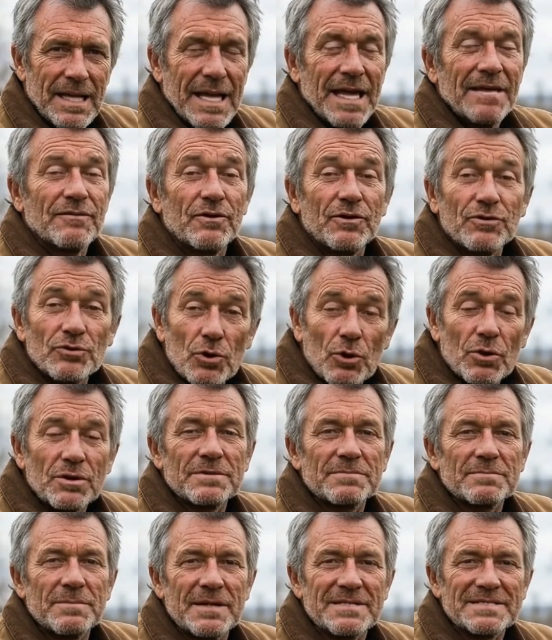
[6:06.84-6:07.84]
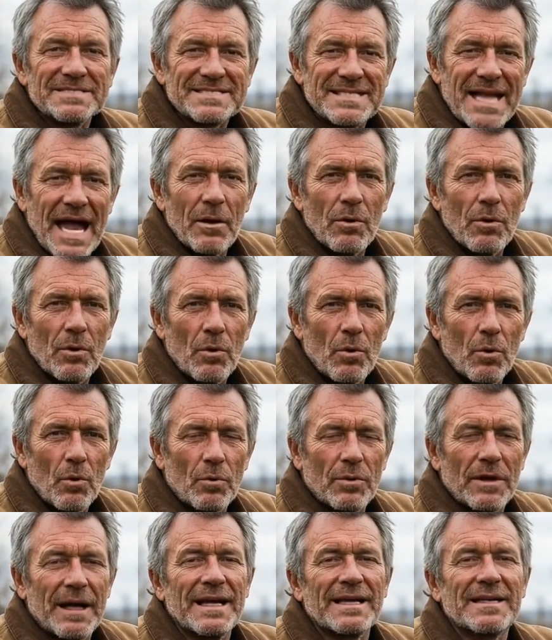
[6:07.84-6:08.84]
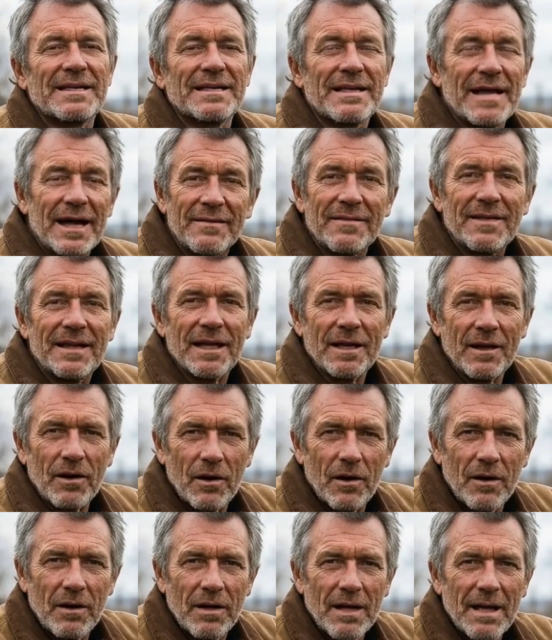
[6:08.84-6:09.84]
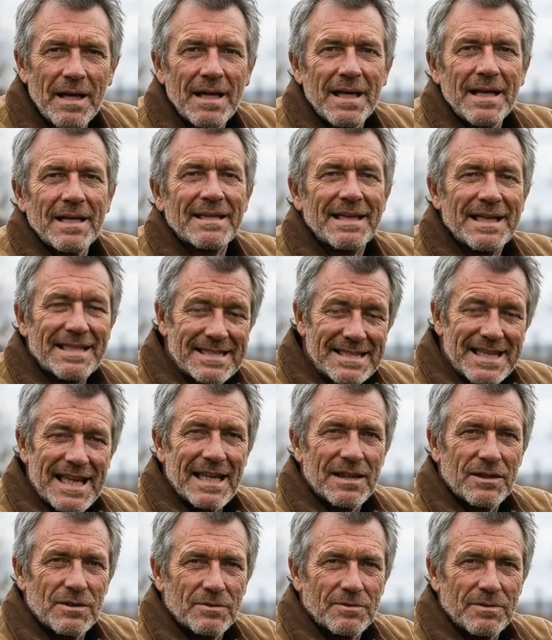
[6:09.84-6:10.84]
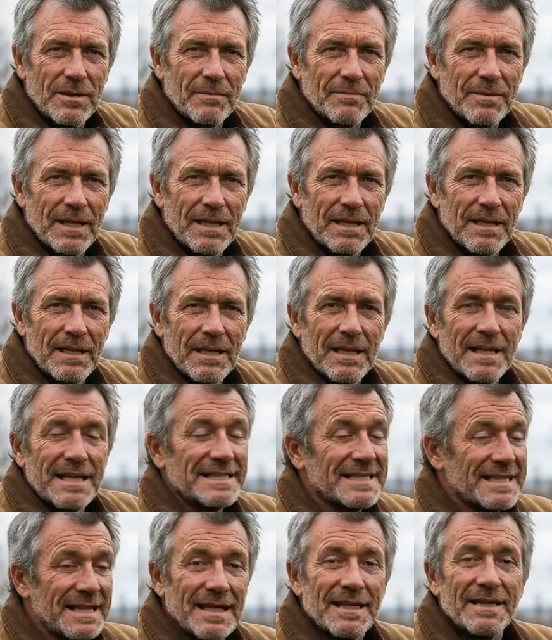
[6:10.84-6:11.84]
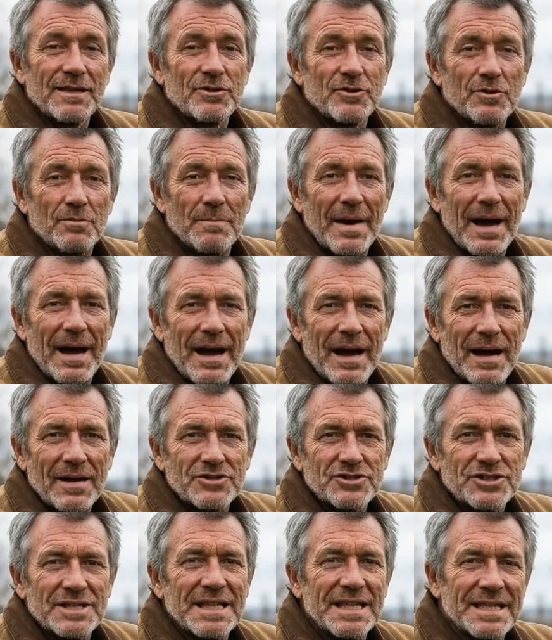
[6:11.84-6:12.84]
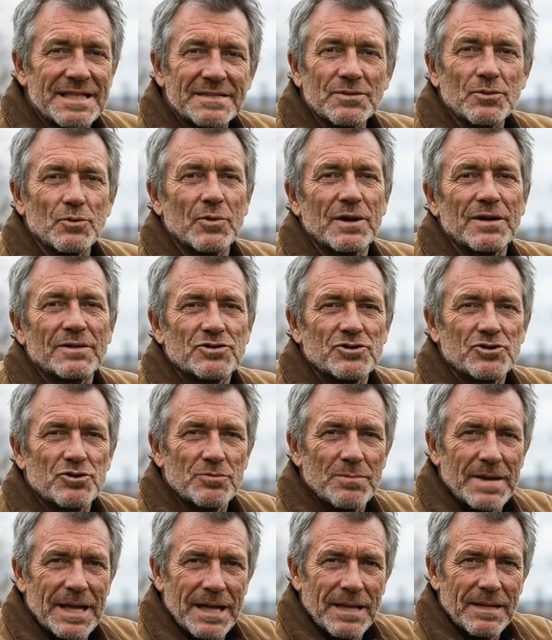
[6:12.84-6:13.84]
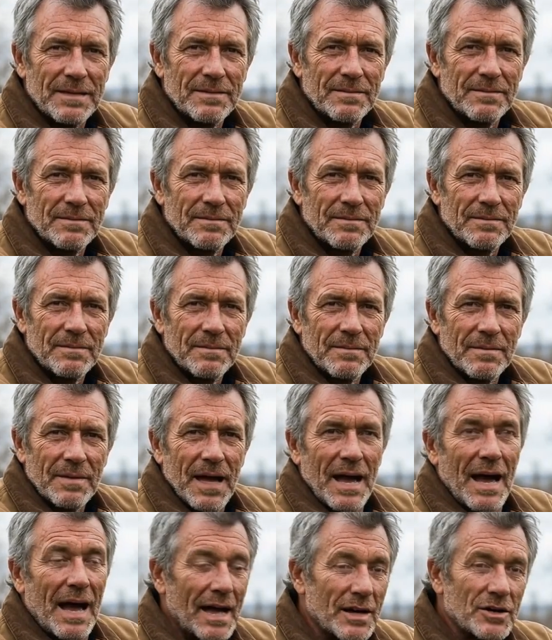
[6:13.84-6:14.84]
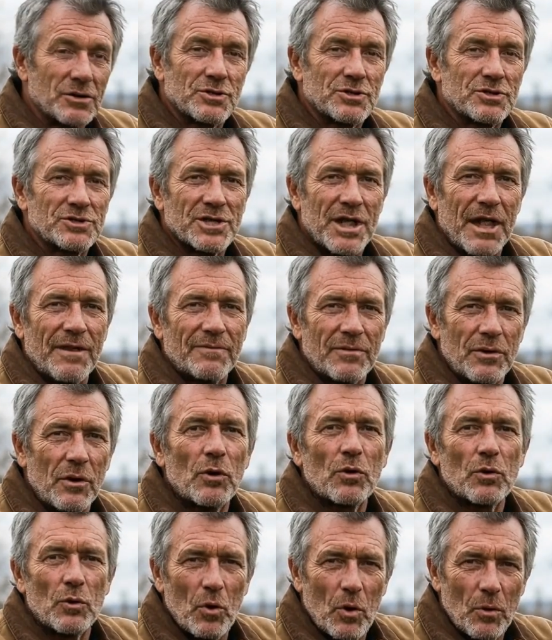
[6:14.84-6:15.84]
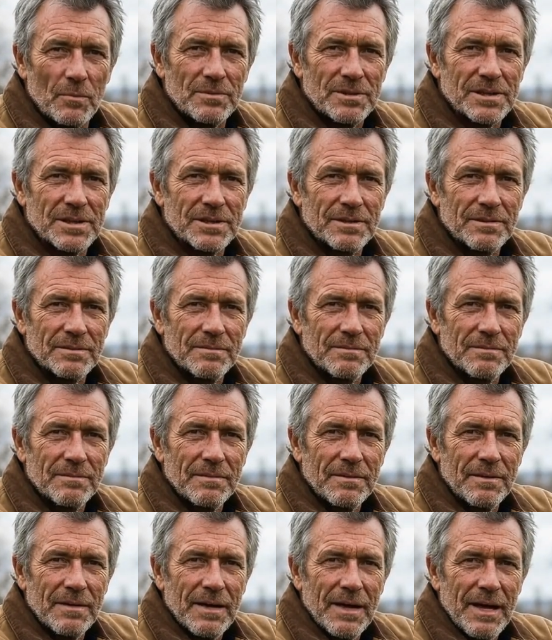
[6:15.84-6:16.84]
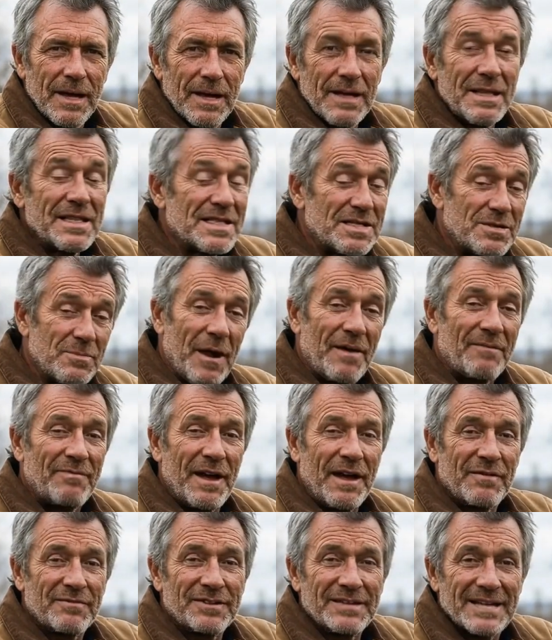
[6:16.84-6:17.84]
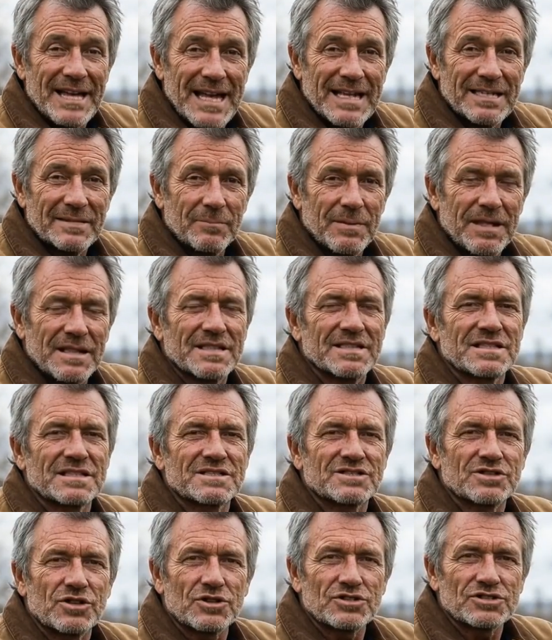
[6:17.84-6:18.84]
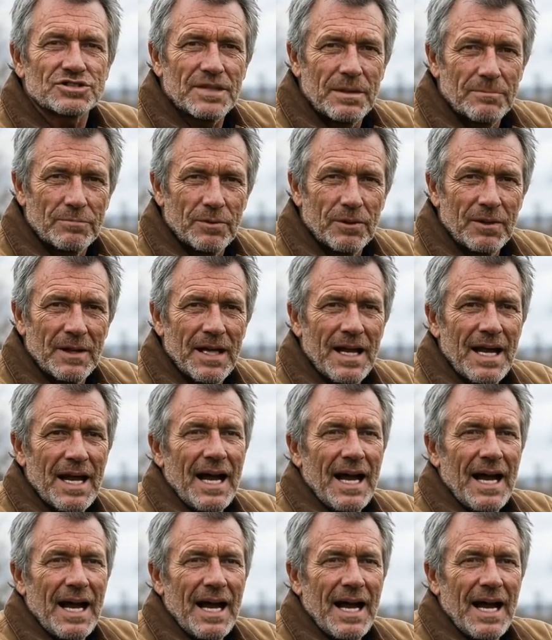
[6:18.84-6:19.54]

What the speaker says: If your soil smells sour or like nothing at all, that's telling you something. It's telling you the biology isn't where it should be. I also check for earthworms. This is my favorite test because it's so simple.